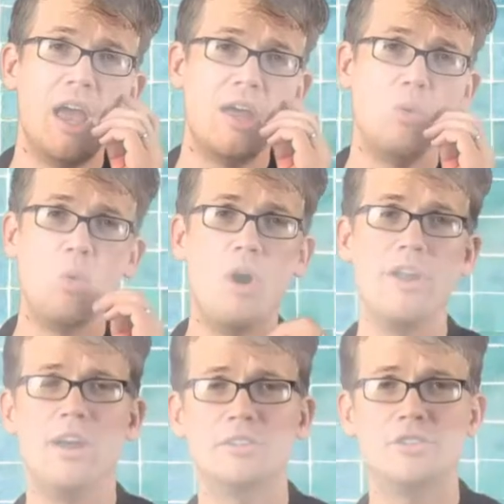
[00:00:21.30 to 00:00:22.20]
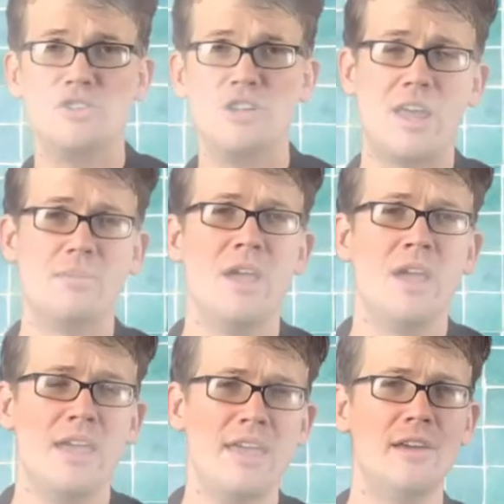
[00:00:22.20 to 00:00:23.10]
and one oxygen atom,
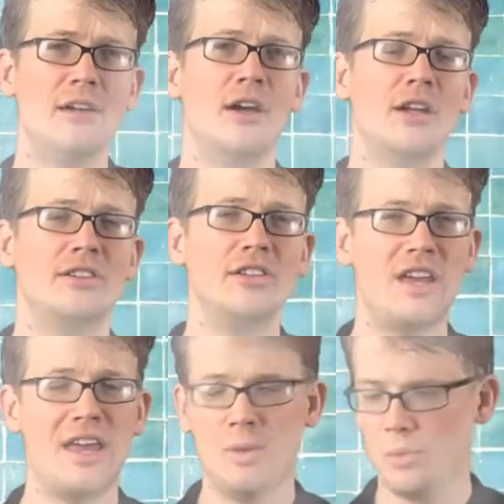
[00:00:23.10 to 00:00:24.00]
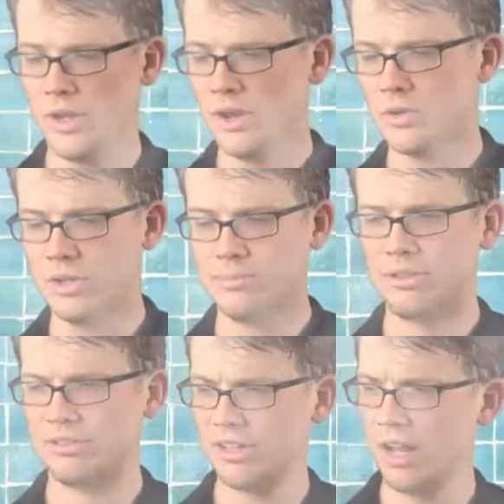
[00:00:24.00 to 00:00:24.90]
here today we are going to be
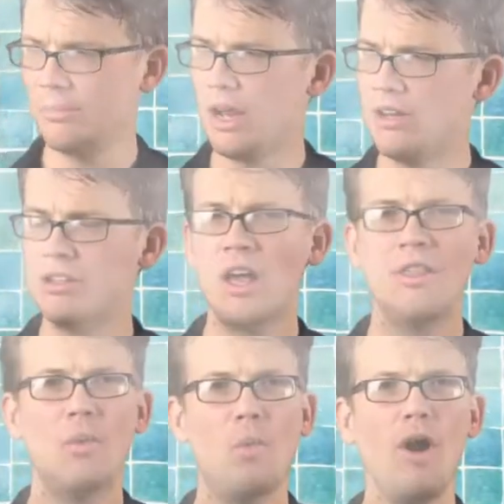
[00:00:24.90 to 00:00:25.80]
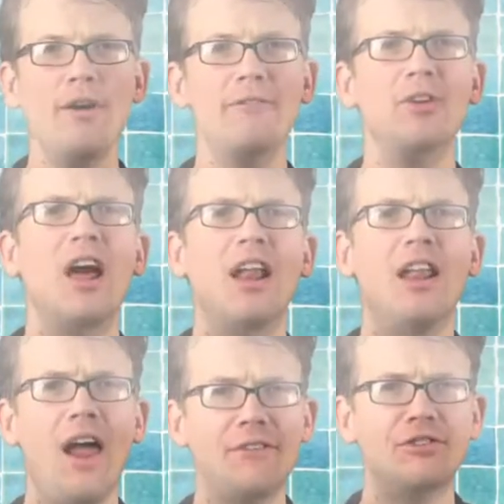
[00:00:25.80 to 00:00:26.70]
celebrating the wonderful
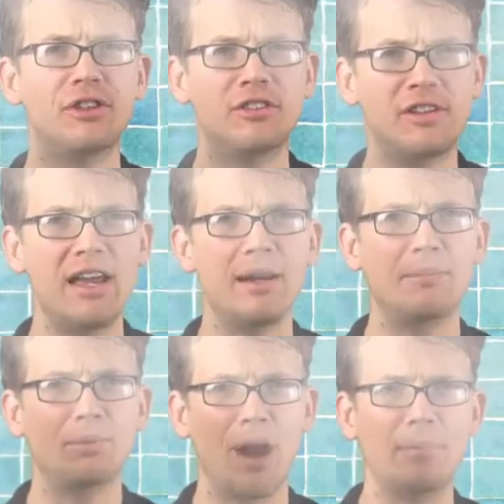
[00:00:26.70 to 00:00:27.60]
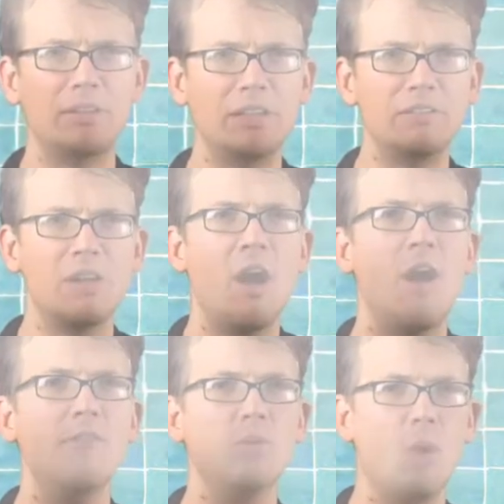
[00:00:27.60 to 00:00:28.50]
life-sustaining properties
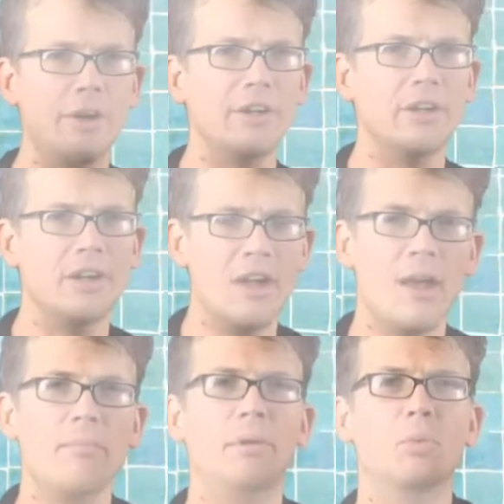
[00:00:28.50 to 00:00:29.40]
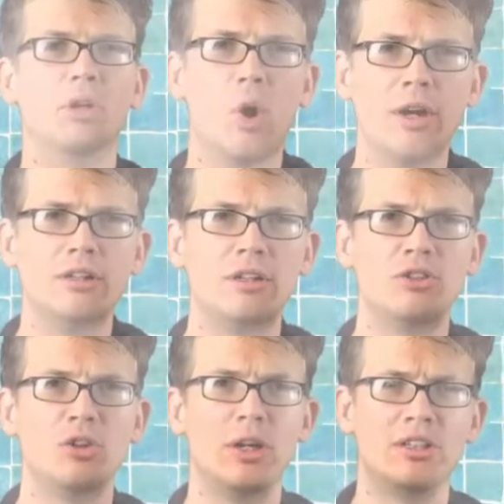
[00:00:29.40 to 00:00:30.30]
of water. But we're going to
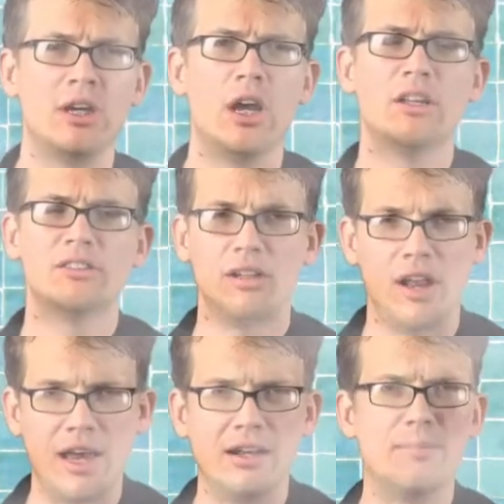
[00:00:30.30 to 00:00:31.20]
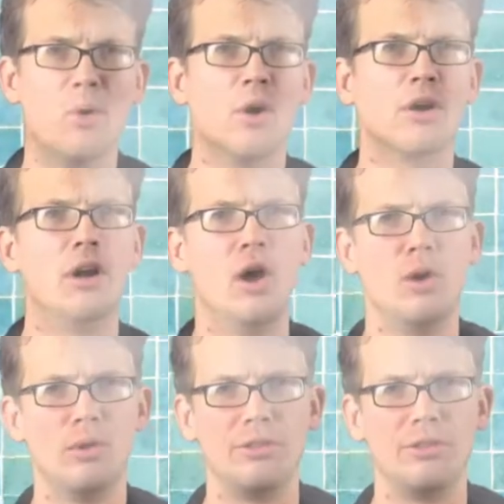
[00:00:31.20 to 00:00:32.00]
do it slightly more clothed.